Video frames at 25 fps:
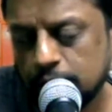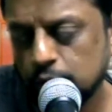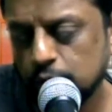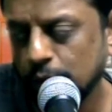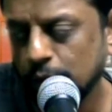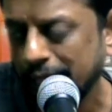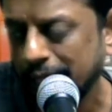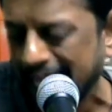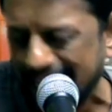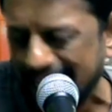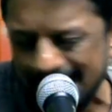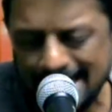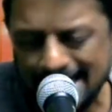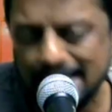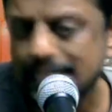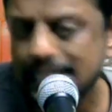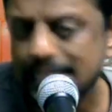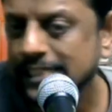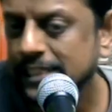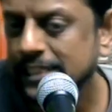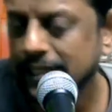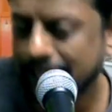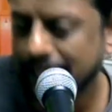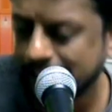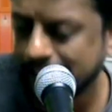to any
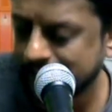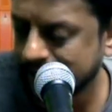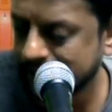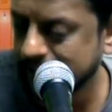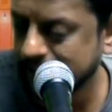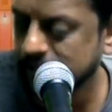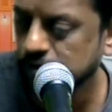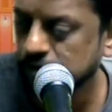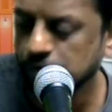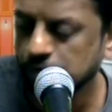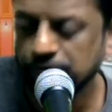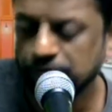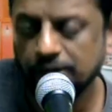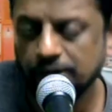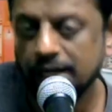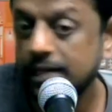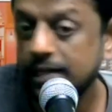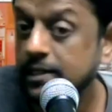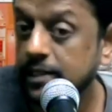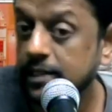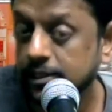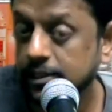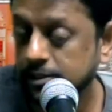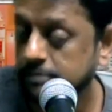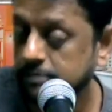other writings of
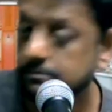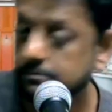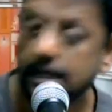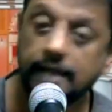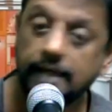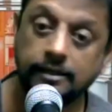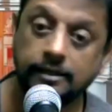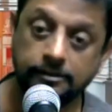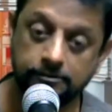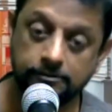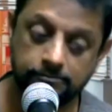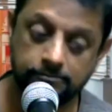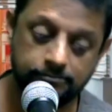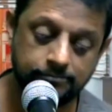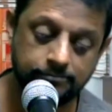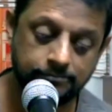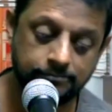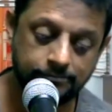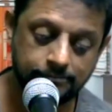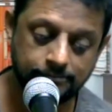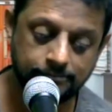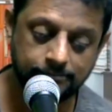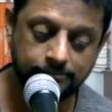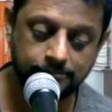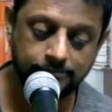any other man
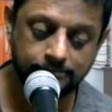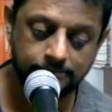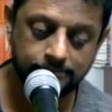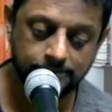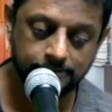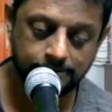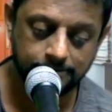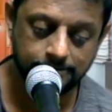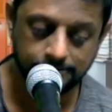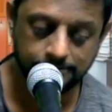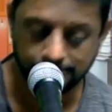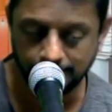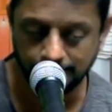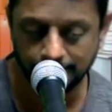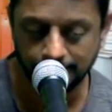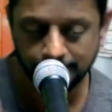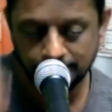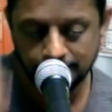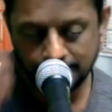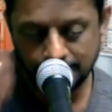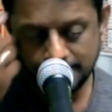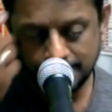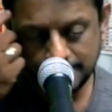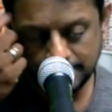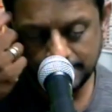right
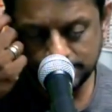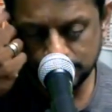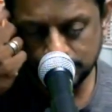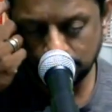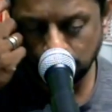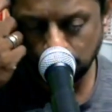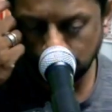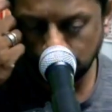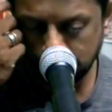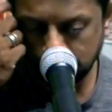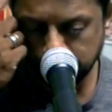it's a holy